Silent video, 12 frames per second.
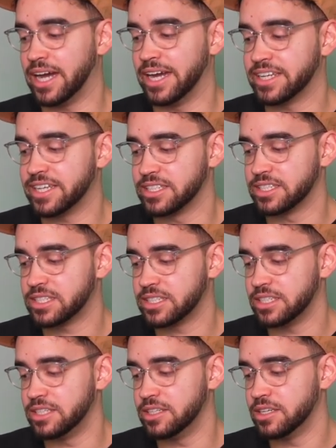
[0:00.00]
I can
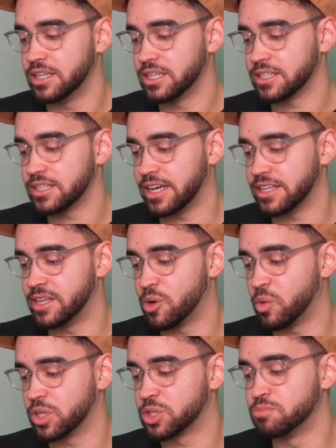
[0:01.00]
see that there
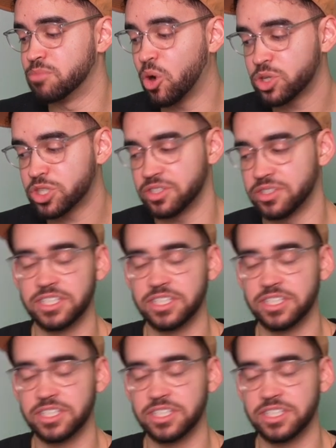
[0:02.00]
was motion